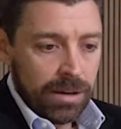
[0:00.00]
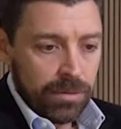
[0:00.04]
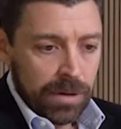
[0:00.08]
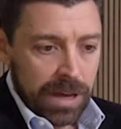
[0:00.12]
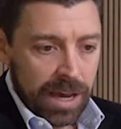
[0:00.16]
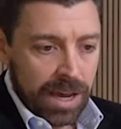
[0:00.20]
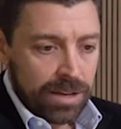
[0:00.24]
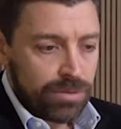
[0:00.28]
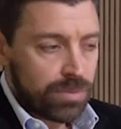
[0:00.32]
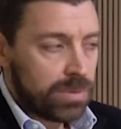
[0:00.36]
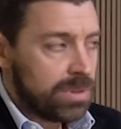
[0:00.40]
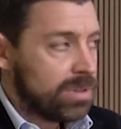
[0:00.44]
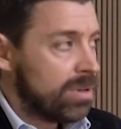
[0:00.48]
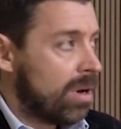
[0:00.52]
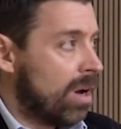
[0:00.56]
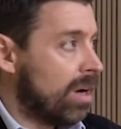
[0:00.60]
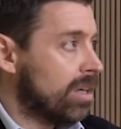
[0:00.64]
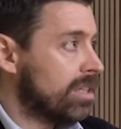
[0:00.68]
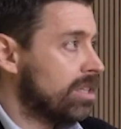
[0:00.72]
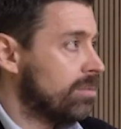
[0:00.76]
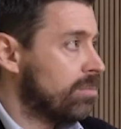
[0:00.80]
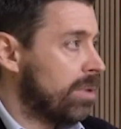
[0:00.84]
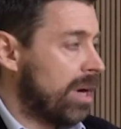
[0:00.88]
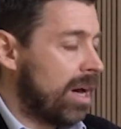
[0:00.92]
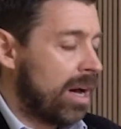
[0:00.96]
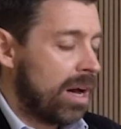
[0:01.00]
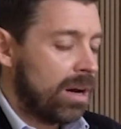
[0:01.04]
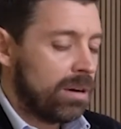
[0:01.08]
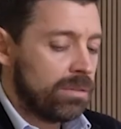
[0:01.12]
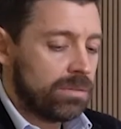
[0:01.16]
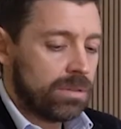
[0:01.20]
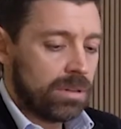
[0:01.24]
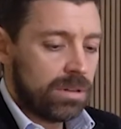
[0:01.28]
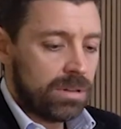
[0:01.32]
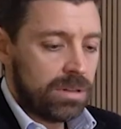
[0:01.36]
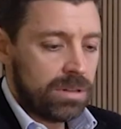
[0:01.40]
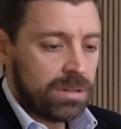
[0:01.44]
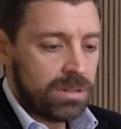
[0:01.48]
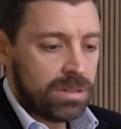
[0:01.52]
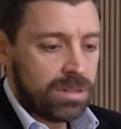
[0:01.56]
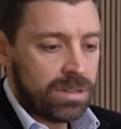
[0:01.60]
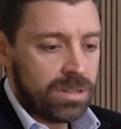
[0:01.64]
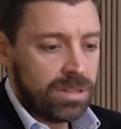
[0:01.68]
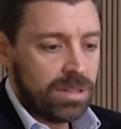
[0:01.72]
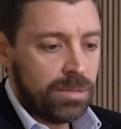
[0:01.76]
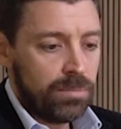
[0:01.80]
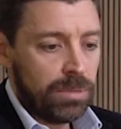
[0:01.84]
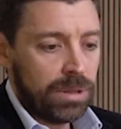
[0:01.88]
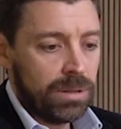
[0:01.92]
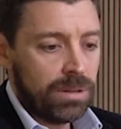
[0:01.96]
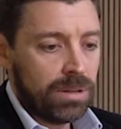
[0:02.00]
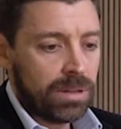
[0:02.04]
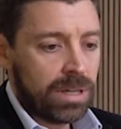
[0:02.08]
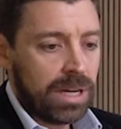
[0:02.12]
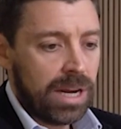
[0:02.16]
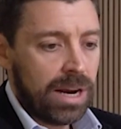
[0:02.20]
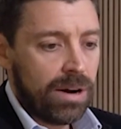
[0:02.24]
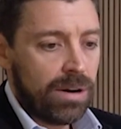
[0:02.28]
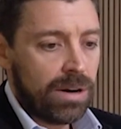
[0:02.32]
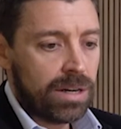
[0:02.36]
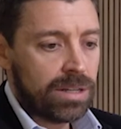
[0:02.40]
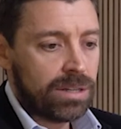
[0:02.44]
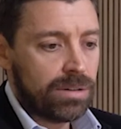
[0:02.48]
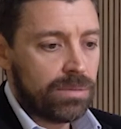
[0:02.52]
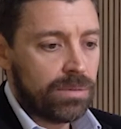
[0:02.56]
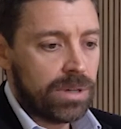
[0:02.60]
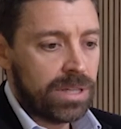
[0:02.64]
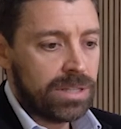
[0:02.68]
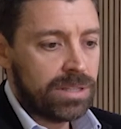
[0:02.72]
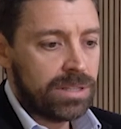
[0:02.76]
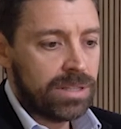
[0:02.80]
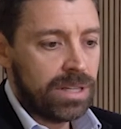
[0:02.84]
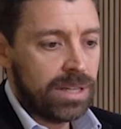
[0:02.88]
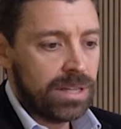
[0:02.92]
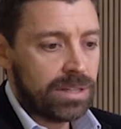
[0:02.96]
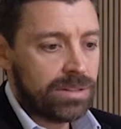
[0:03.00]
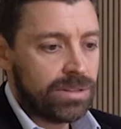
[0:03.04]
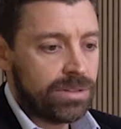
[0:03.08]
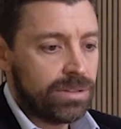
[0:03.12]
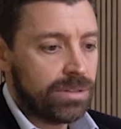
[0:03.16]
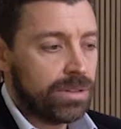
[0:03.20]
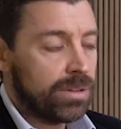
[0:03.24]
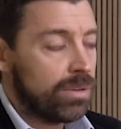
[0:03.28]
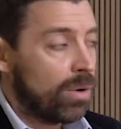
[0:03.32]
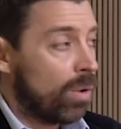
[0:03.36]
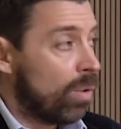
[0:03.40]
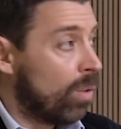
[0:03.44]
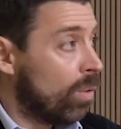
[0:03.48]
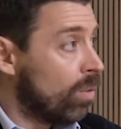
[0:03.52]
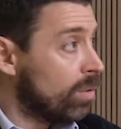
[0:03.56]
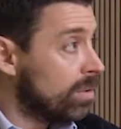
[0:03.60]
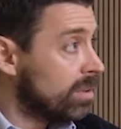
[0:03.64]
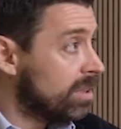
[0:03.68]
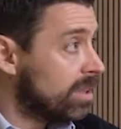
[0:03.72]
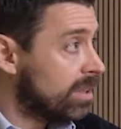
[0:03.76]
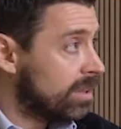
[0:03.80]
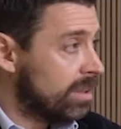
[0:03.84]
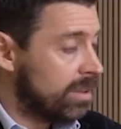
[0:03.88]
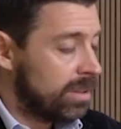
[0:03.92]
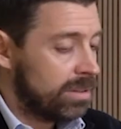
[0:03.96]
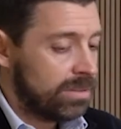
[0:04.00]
as we talked about, similar characteristics to gold,